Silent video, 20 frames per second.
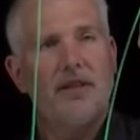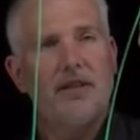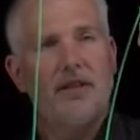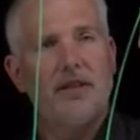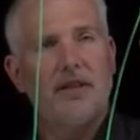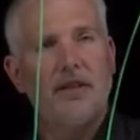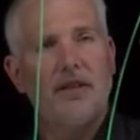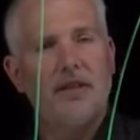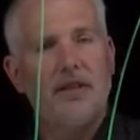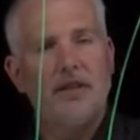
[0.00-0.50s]

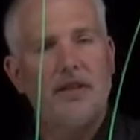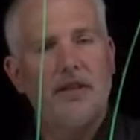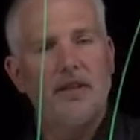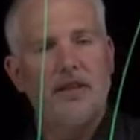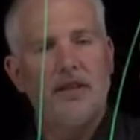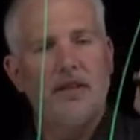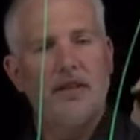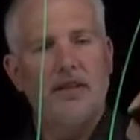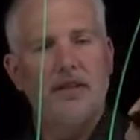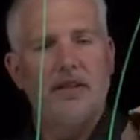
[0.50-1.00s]

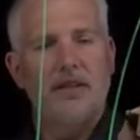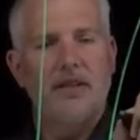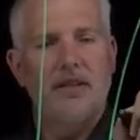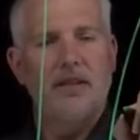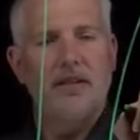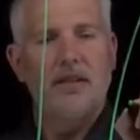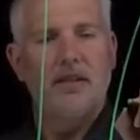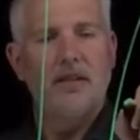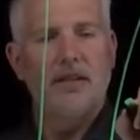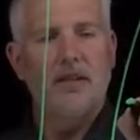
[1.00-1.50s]

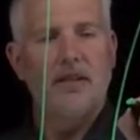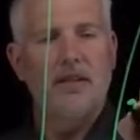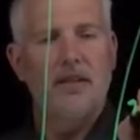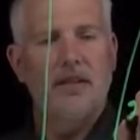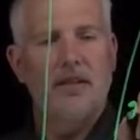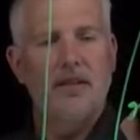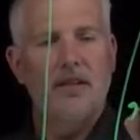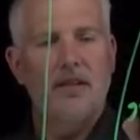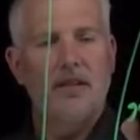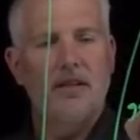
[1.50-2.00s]

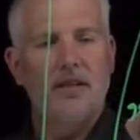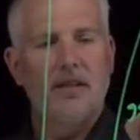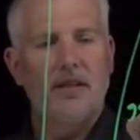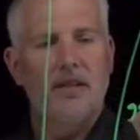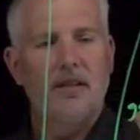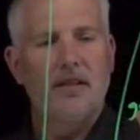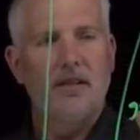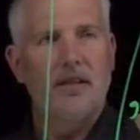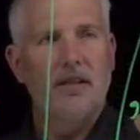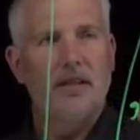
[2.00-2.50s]

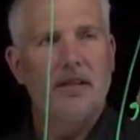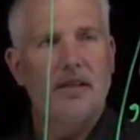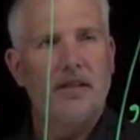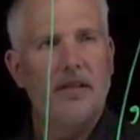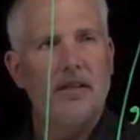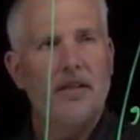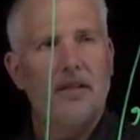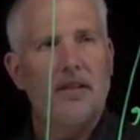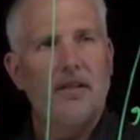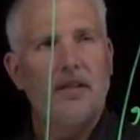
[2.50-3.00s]

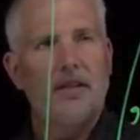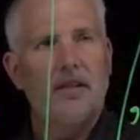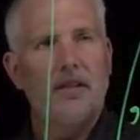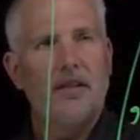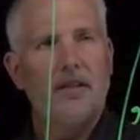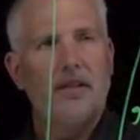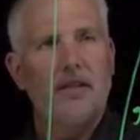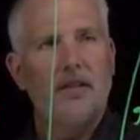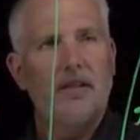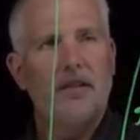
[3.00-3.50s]

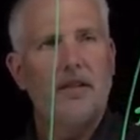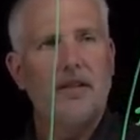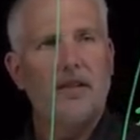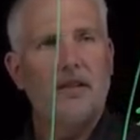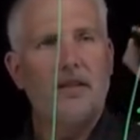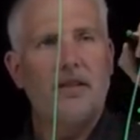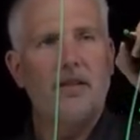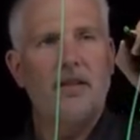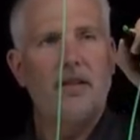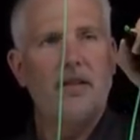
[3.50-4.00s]
(silence)